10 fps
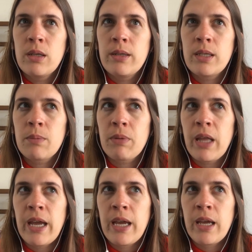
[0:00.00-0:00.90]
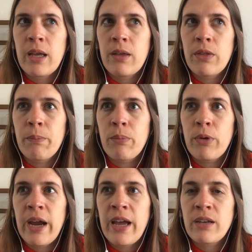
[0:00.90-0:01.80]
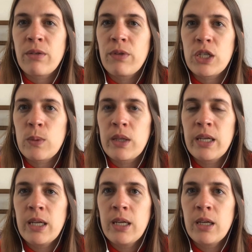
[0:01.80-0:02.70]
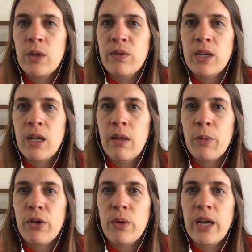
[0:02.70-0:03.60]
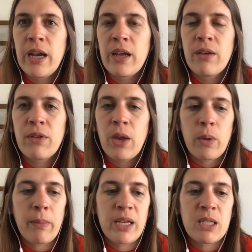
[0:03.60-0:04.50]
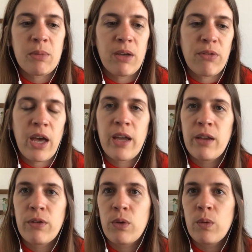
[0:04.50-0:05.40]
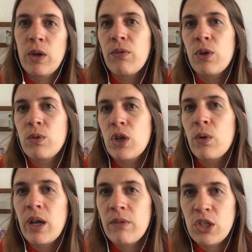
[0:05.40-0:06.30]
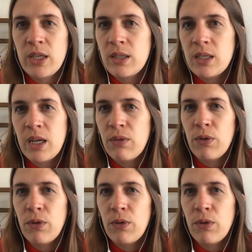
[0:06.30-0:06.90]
display the brand visually. You have to get a lot more creative, and that reminds me of that. If you don't have a chance to take